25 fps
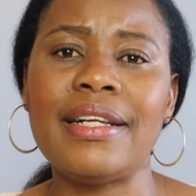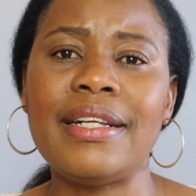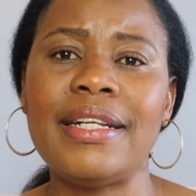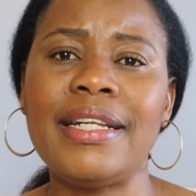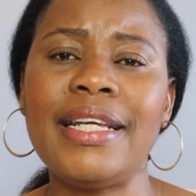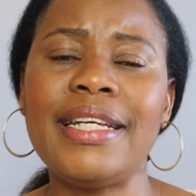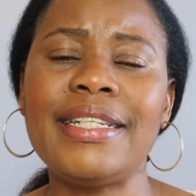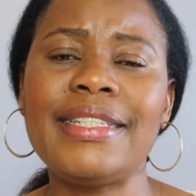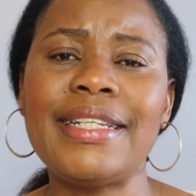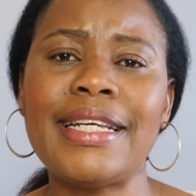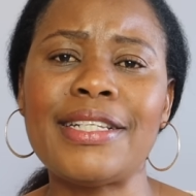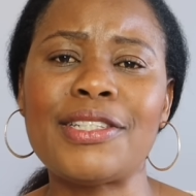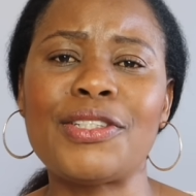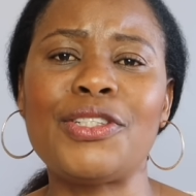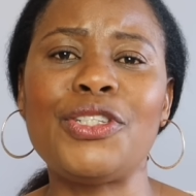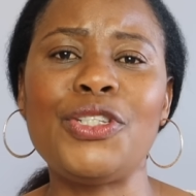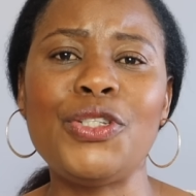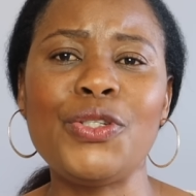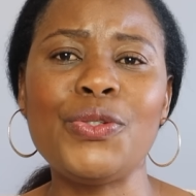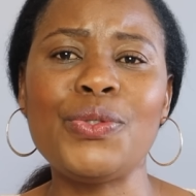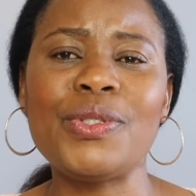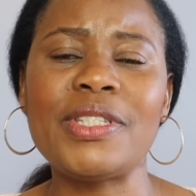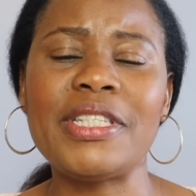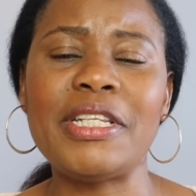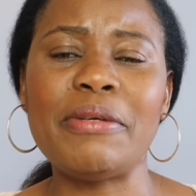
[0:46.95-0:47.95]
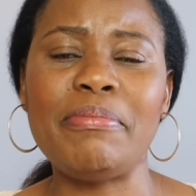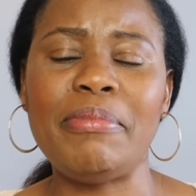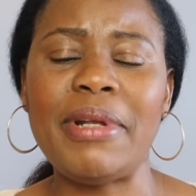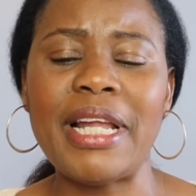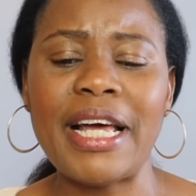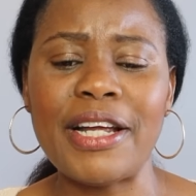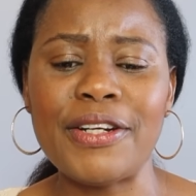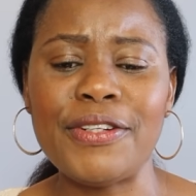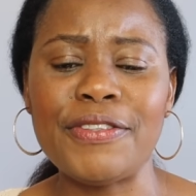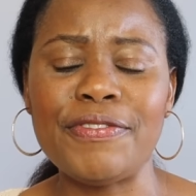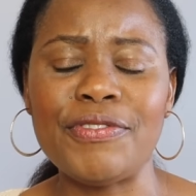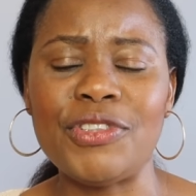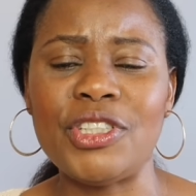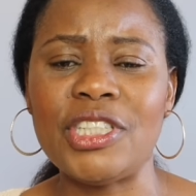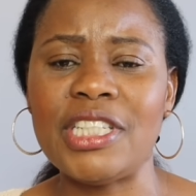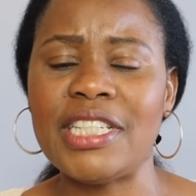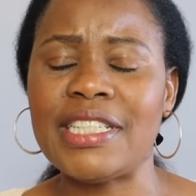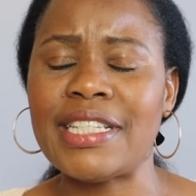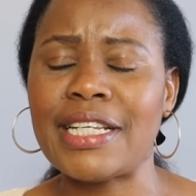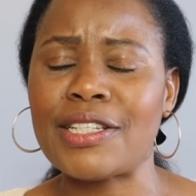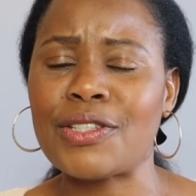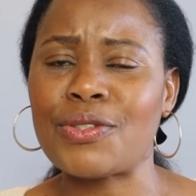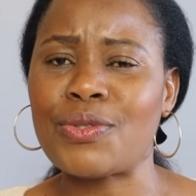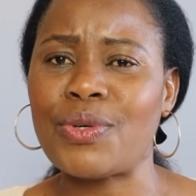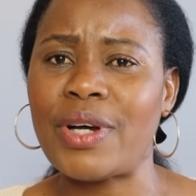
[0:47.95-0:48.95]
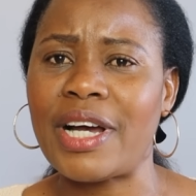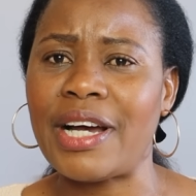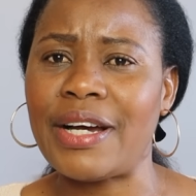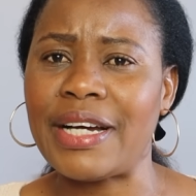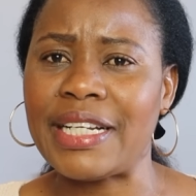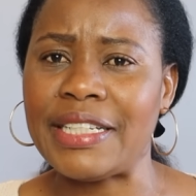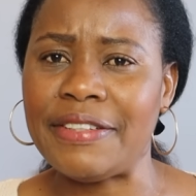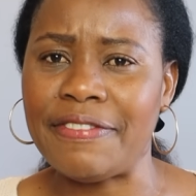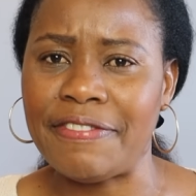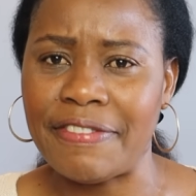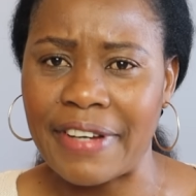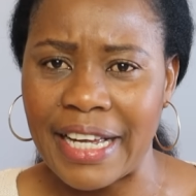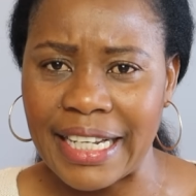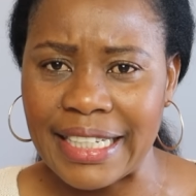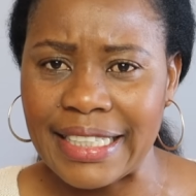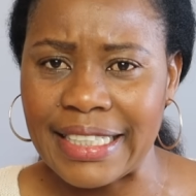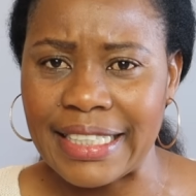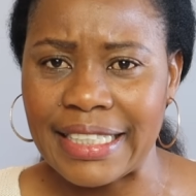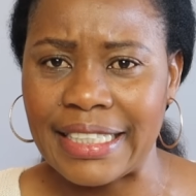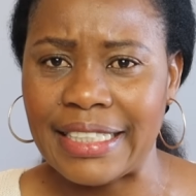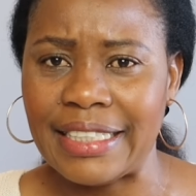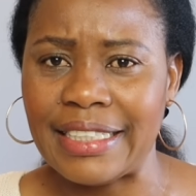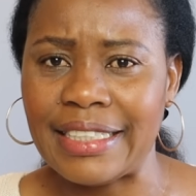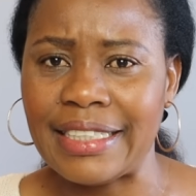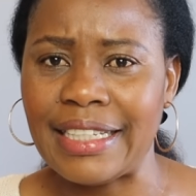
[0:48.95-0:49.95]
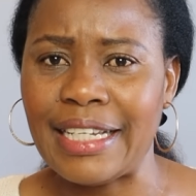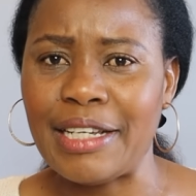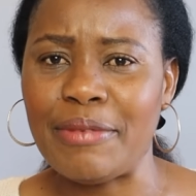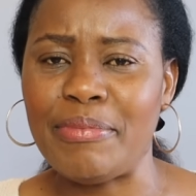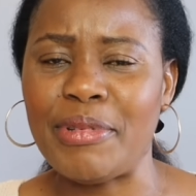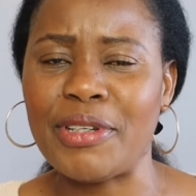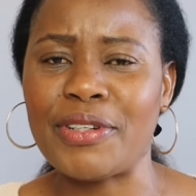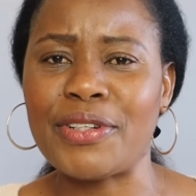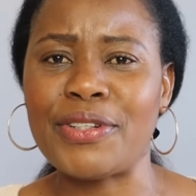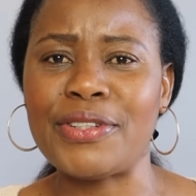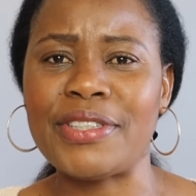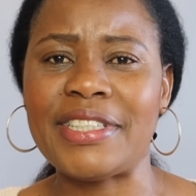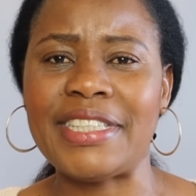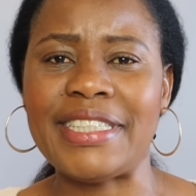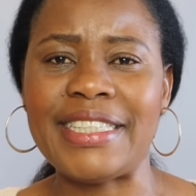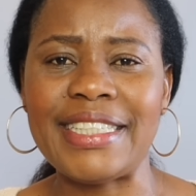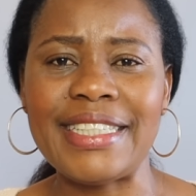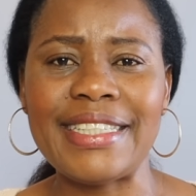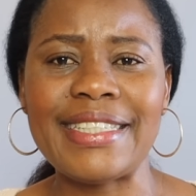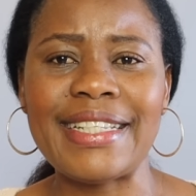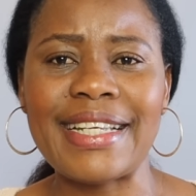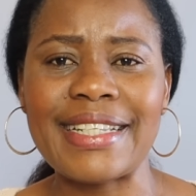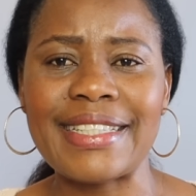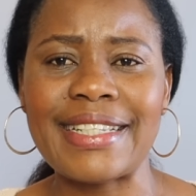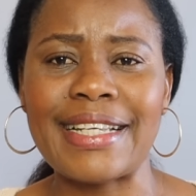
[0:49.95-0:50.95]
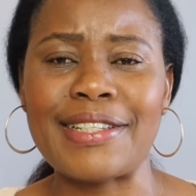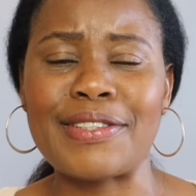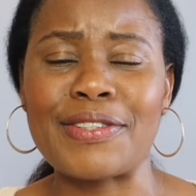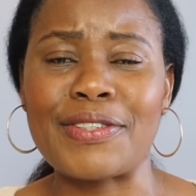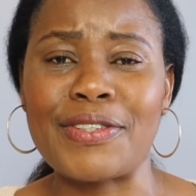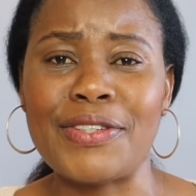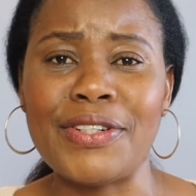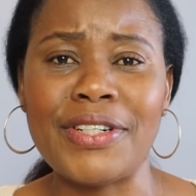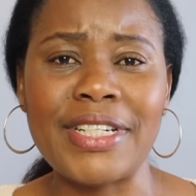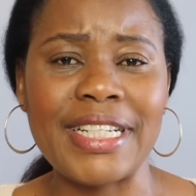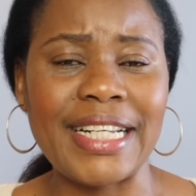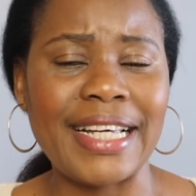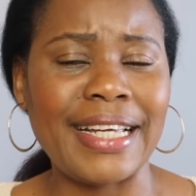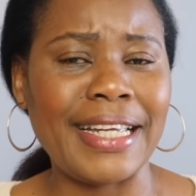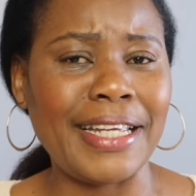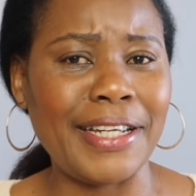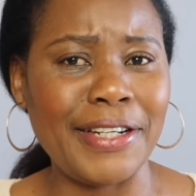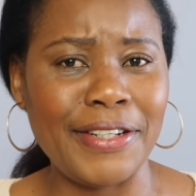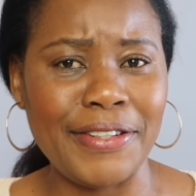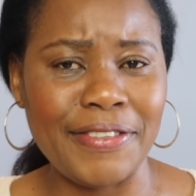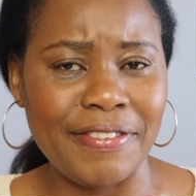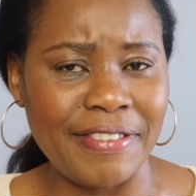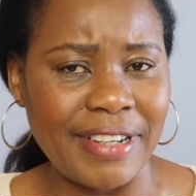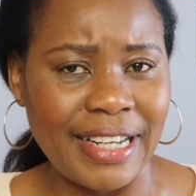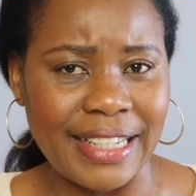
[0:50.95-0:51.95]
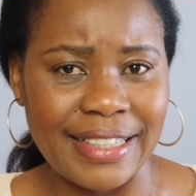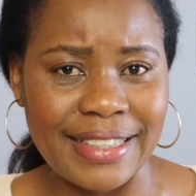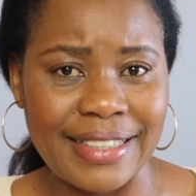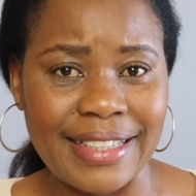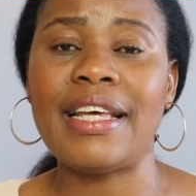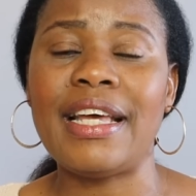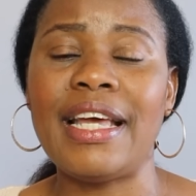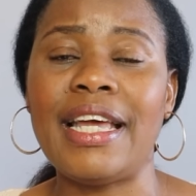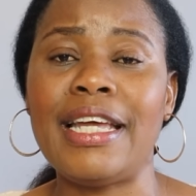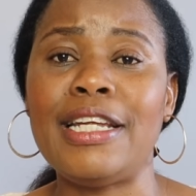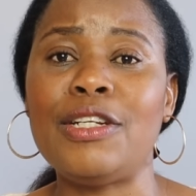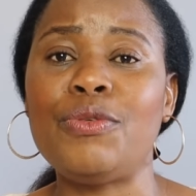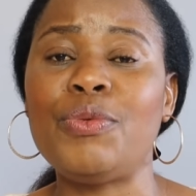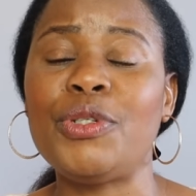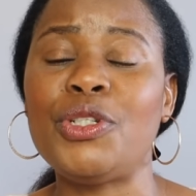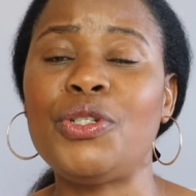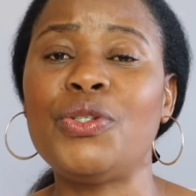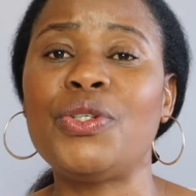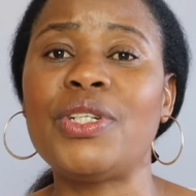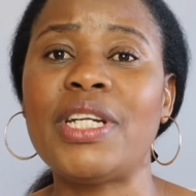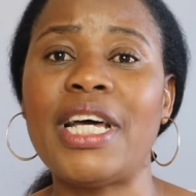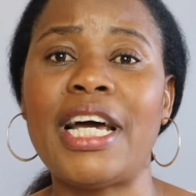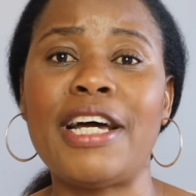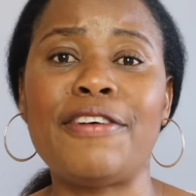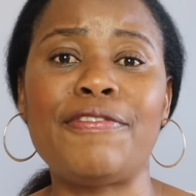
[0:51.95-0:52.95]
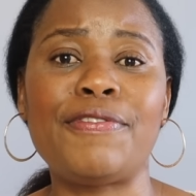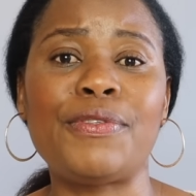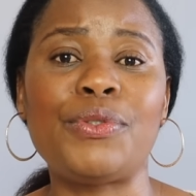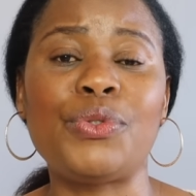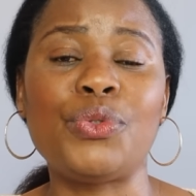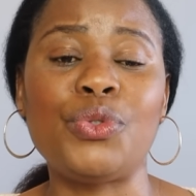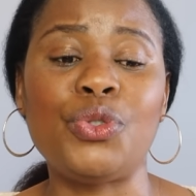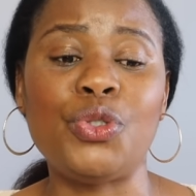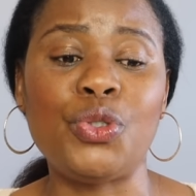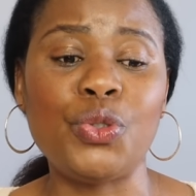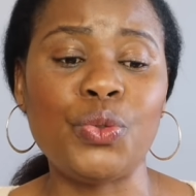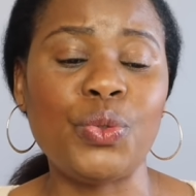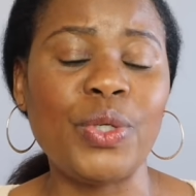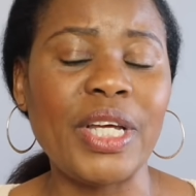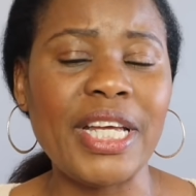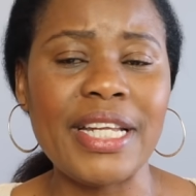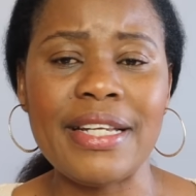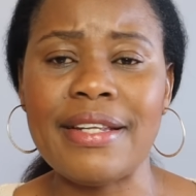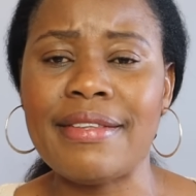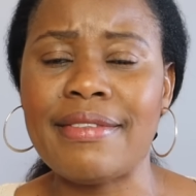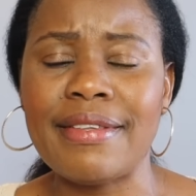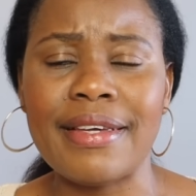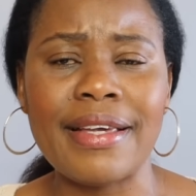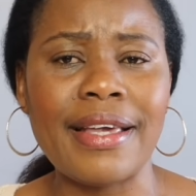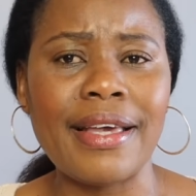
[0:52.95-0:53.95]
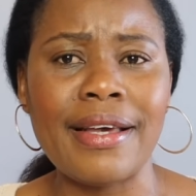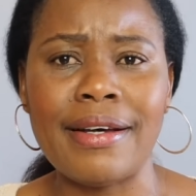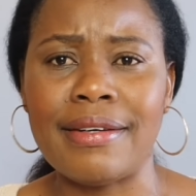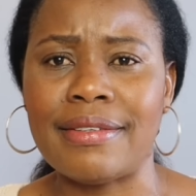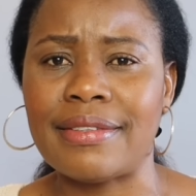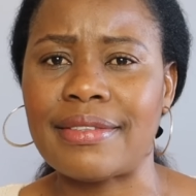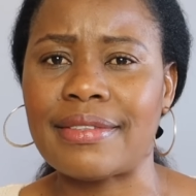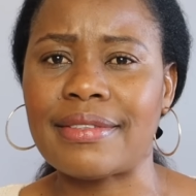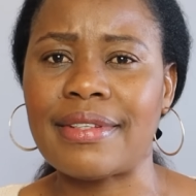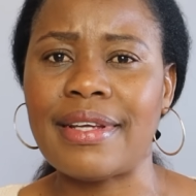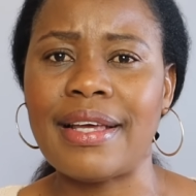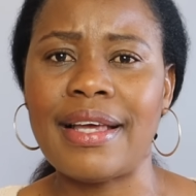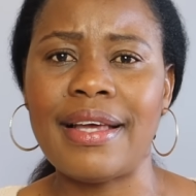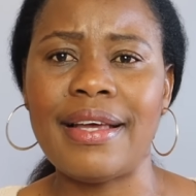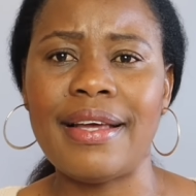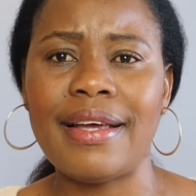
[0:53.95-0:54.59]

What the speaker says: Let us use the blood of Jesus to our advantage because Jesus has gone ahead of us and we don't have to do anything else